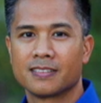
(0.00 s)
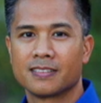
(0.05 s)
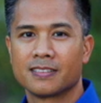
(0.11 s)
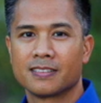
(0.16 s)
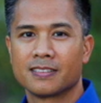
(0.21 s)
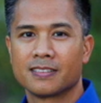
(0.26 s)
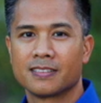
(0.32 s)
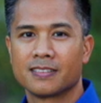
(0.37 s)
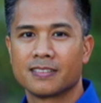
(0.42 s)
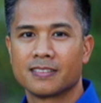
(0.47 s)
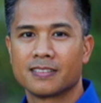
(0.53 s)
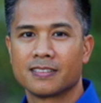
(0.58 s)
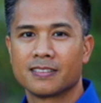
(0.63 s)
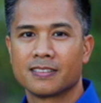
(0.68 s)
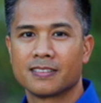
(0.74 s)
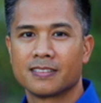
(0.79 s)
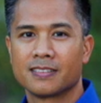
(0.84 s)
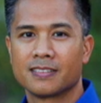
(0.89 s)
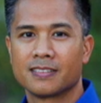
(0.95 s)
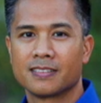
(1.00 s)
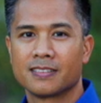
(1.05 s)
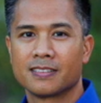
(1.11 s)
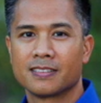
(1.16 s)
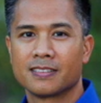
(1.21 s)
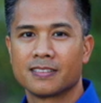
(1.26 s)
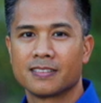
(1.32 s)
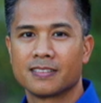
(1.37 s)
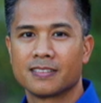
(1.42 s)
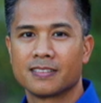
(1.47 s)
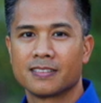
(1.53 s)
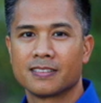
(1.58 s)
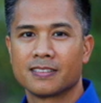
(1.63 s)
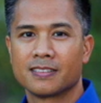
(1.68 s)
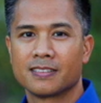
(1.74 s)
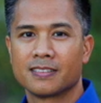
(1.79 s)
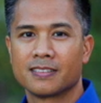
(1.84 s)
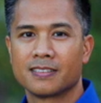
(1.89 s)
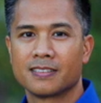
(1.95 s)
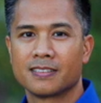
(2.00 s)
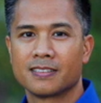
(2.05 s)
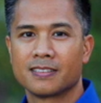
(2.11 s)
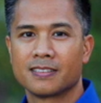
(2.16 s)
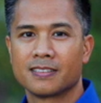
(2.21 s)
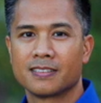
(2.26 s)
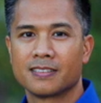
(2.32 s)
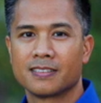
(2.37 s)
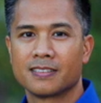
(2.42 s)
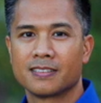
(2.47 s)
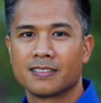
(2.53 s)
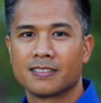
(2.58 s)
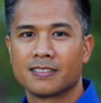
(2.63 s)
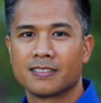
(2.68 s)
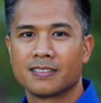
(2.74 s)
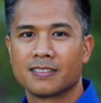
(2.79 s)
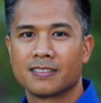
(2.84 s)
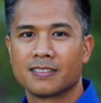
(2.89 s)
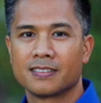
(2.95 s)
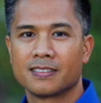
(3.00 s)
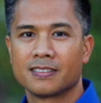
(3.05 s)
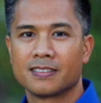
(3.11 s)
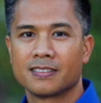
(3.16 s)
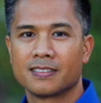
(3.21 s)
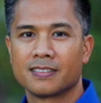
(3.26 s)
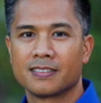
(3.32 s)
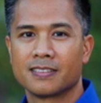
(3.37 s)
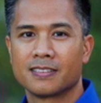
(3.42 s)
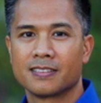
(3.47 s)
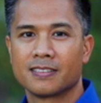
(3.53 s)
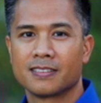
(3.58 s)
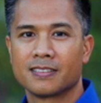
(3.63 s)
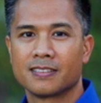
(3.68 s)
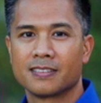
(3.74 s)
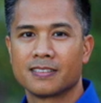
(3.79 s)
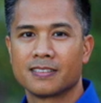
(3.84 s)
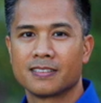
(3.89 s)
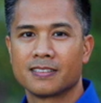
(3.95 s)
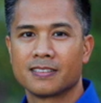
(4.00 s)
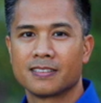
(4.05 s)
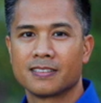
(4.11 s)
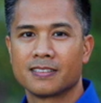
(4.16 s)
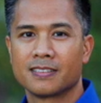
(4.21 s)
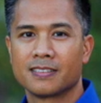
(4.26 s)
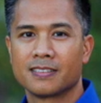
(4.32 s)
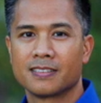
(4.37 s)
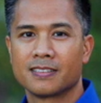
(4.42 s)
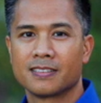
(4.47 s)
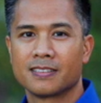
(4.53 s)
(silent)